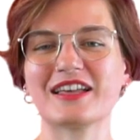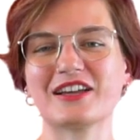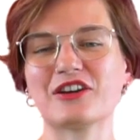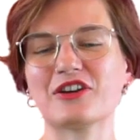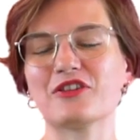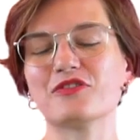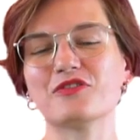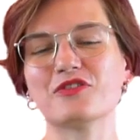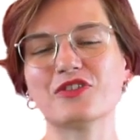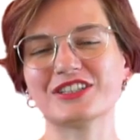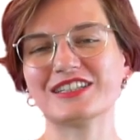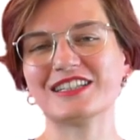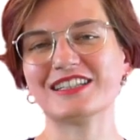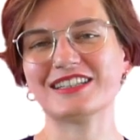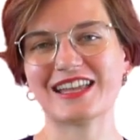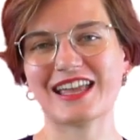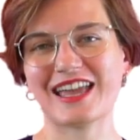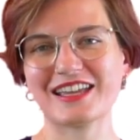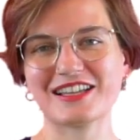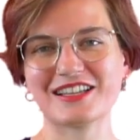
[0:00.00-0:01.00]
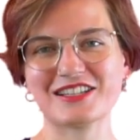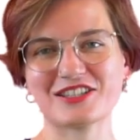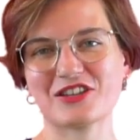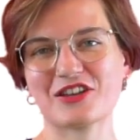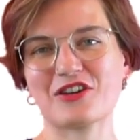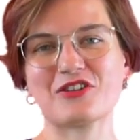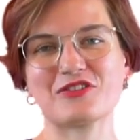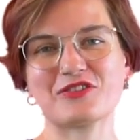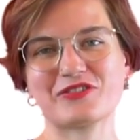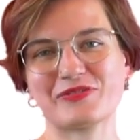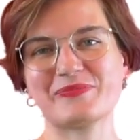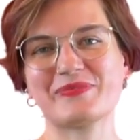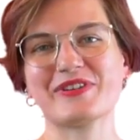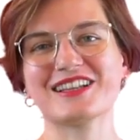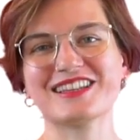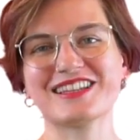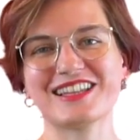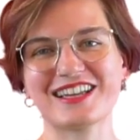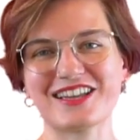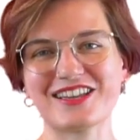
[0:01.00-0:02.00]
of what it takes of
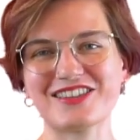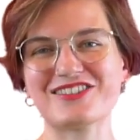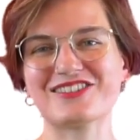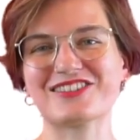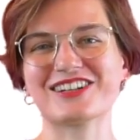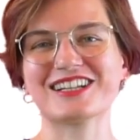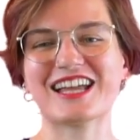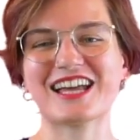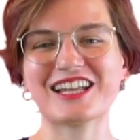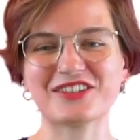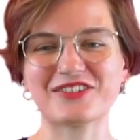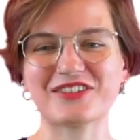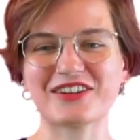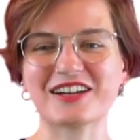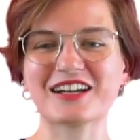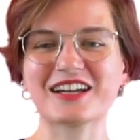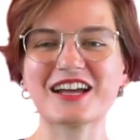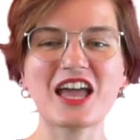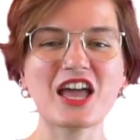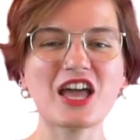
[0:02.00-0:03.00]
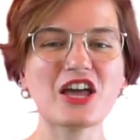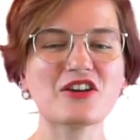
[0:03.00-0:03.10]
building a neural network